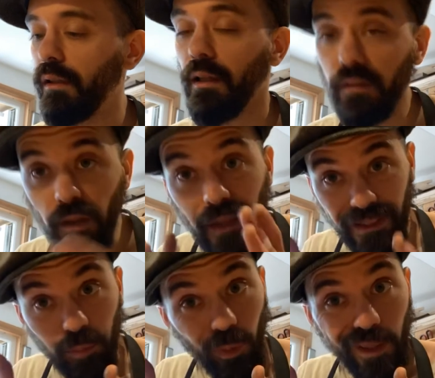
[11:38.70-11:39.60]
to
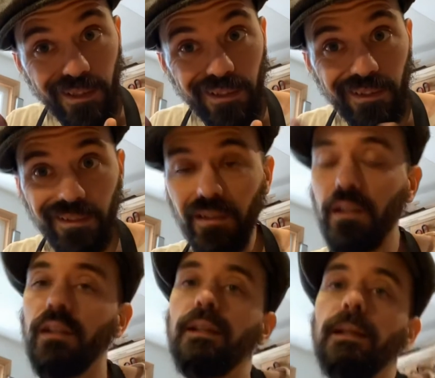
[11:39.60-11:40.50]
this point,
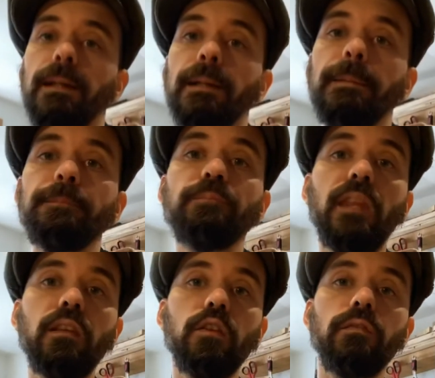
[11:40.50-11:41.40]

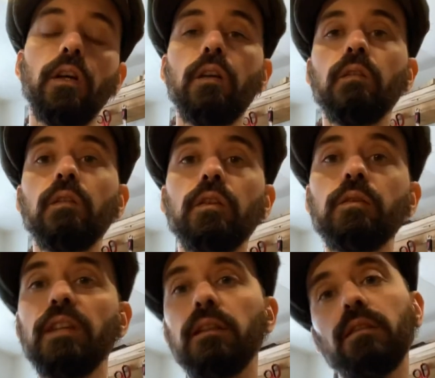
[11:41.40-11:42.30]
new phone, new
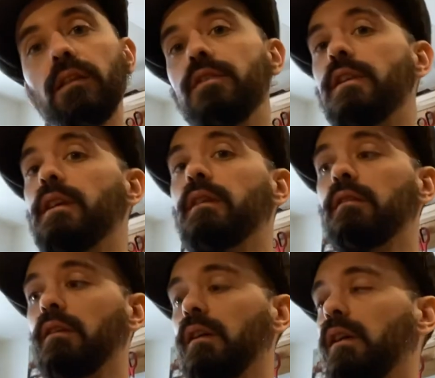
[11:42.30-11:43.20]
technology,
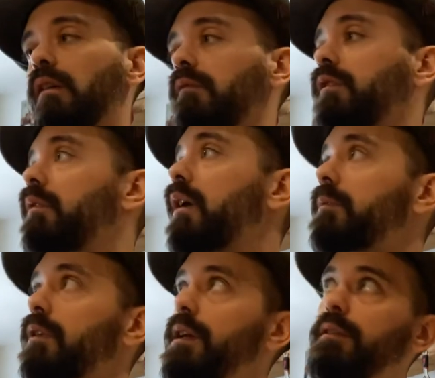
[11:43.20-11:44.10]
new
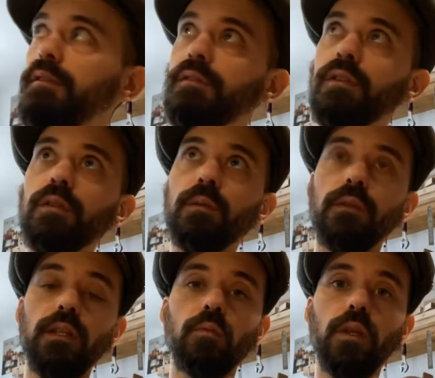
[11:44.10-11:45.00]
upgrades to
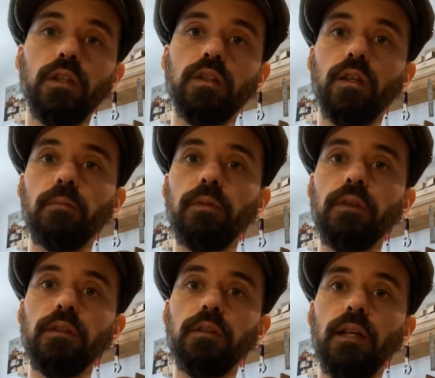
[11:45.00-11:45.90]
the workshop
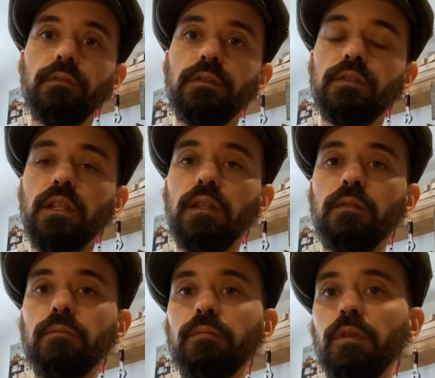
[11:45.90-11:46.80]
that you haven't
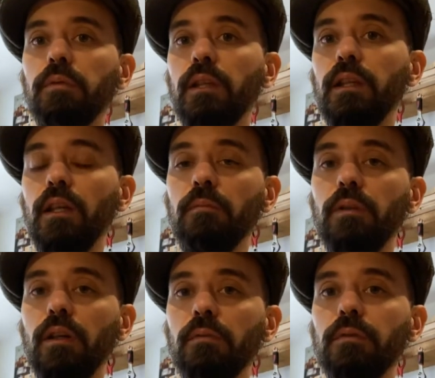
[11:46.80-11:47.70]
seen properly yet,
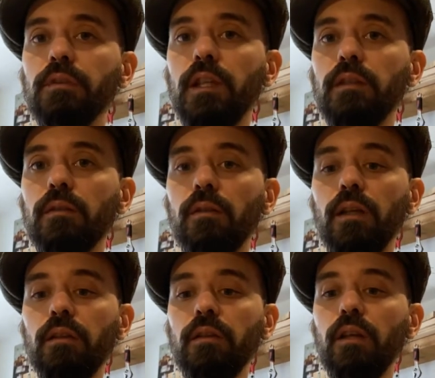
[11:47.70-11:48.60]
but I will take you around.